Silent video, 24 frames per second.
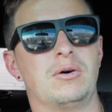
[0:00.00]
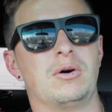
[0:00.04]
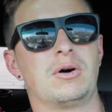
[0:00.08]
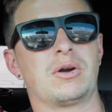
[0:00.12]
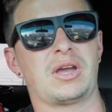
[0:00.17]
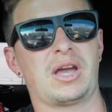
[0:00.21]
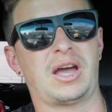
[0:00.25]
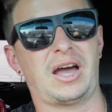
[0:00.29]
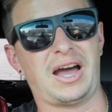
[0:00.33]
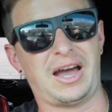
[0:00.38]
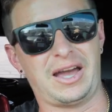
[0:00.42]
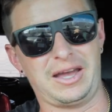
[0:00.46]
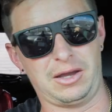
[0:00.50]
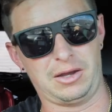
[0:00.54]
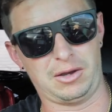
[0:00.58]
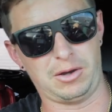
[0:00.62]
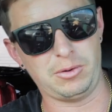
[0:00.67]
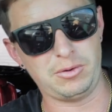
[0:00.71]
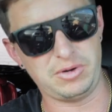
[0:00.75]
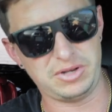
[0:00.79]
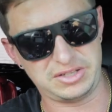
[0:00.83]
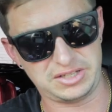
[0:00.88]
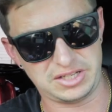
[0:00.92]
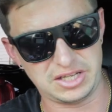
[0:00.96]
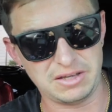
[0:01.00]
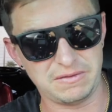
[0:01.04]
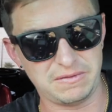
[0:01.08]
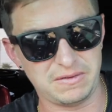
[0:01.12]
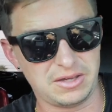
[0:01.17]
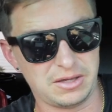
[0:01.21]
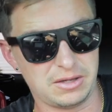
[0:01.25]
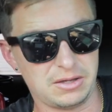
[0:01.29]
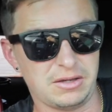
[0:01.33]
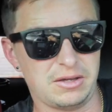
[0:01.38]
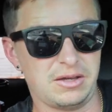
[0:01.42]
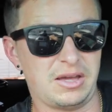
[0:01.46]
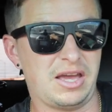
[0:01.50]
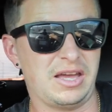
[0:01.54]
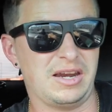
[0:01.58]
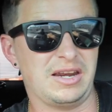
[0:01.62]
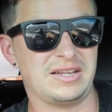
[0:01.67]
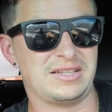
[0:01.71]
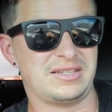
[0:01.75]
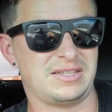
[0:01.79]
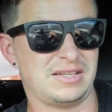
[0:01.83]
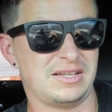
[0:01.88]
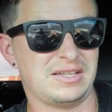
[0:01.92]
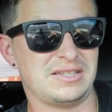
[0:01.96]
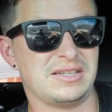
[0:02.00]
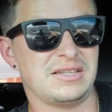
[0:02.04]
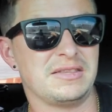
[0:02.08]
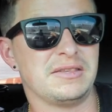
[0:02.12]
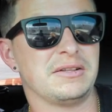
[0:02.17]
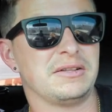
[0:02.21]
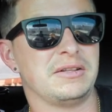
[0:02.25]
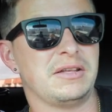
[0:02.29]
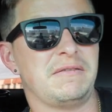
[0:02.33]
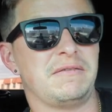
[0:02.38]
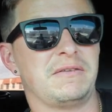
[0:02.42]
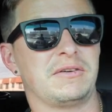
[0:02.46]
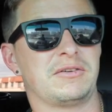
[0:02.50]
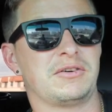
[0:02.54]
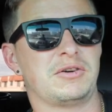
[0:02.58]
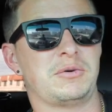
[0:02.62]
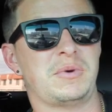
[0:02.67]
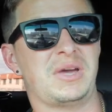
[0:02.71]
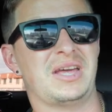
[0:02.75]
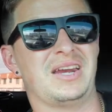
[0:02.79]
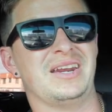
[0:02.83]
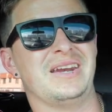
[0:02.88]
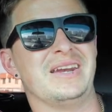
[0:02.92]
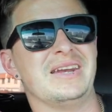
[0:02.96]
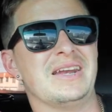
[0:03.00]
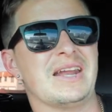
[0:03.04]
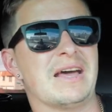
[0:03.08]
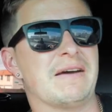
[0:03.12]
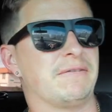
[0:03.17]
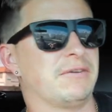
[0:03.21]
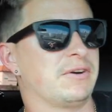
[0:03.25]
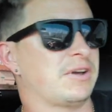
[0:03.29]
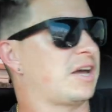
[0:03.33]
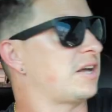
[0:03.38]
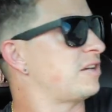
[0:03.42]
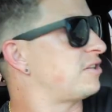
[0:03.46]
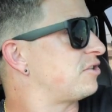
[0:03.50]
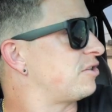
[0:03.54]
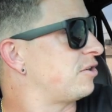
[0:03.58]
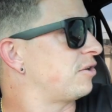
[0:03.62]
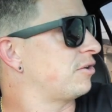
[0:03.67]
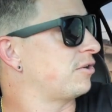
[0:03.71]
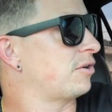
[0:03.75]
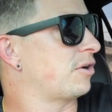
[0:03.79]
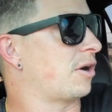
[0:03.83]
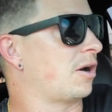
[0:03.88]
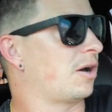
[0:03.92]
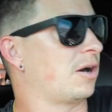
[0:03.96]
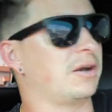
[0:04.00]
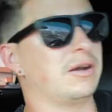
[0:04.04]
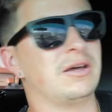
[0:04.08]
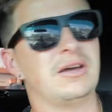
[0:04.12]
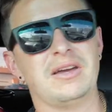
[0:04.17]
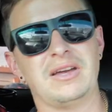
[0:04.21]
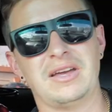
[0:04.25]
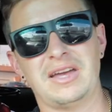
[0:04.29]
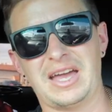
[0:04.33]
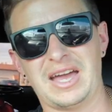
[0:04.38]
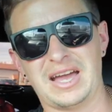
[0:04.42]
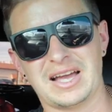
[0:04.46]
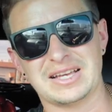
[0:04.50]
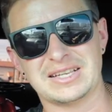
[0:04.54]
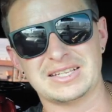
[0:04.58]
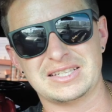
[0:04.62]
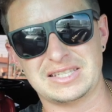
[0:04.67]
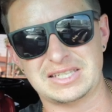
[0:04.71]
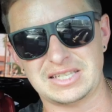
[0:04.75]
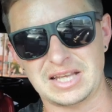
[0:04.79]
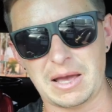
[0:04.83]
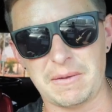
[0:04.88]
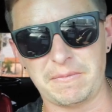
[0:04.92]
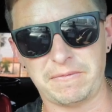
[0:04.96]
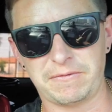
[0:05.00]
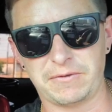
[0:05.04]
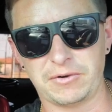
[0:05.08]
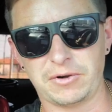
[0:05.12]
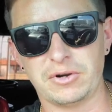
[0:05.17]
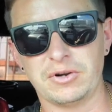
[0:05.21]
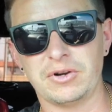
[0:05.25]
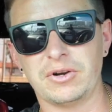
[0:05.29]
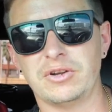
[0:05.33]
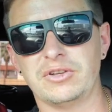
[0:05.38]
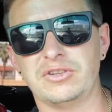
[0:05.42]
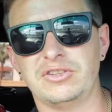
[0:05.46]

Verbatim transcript: okay, I own a TV, and it sits in the living room, and it never gets turned on, except for